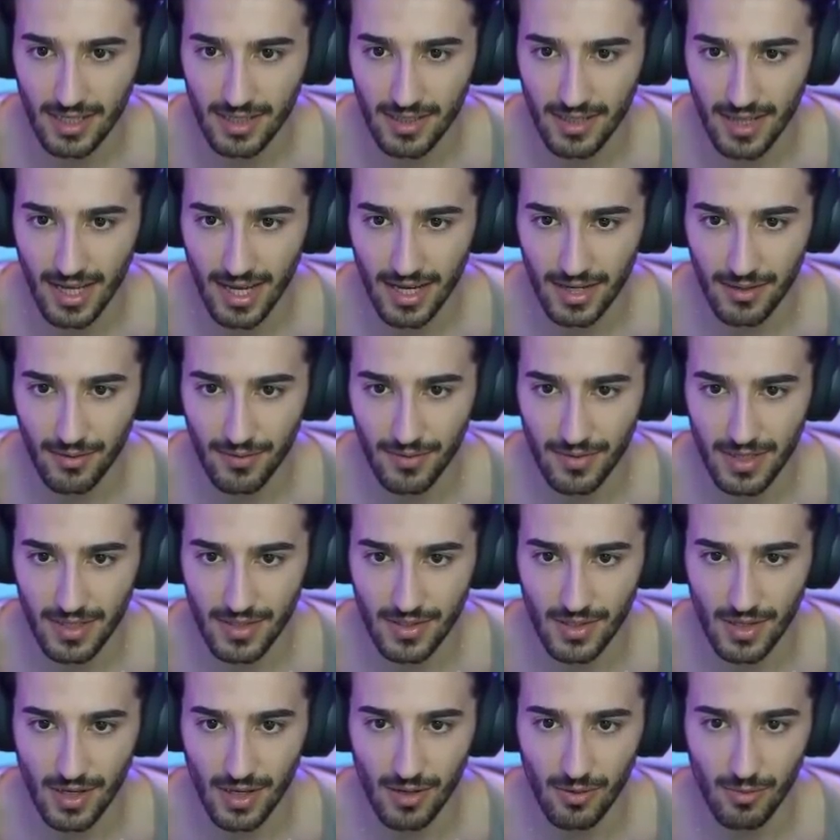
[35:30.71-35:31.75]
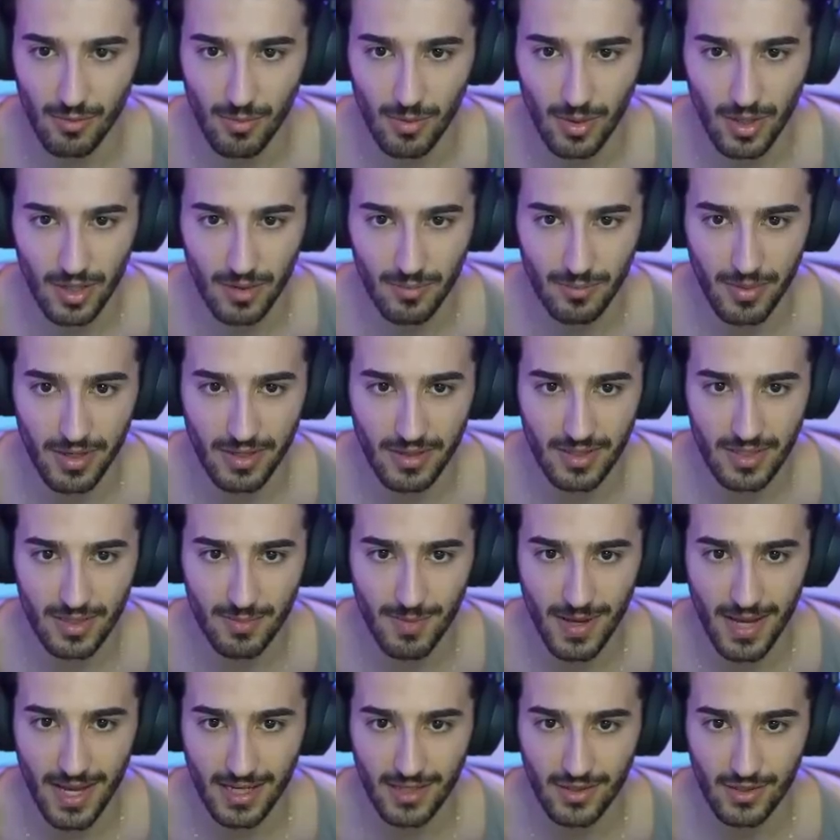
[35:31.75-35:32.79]
No, I don't think so. We're going to bring this
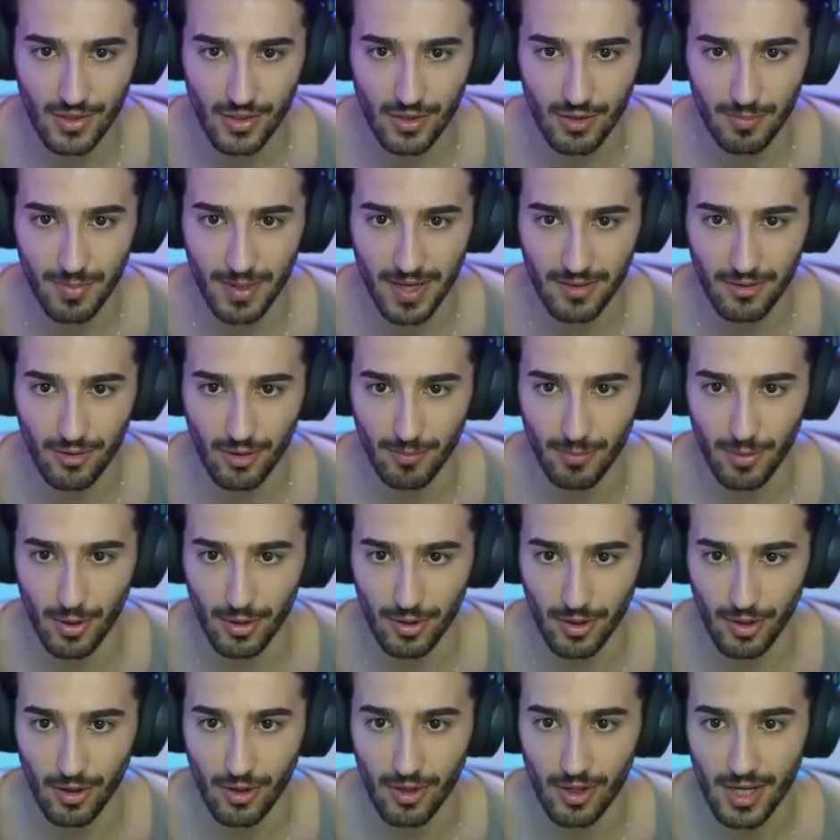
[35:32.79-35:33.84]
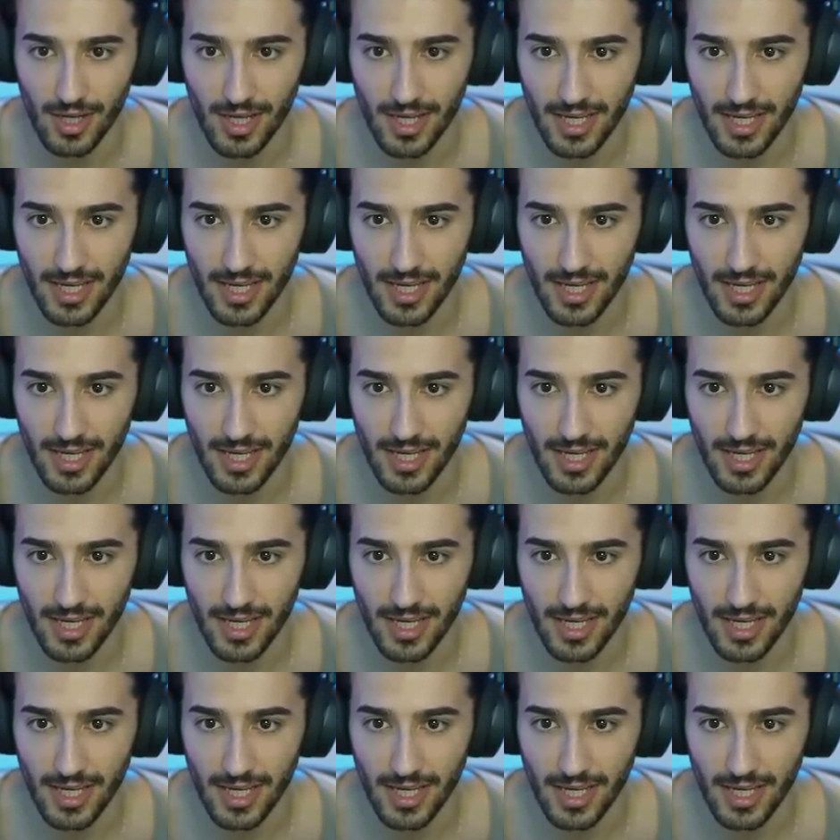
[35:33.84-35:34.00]
back to Pedro Porro.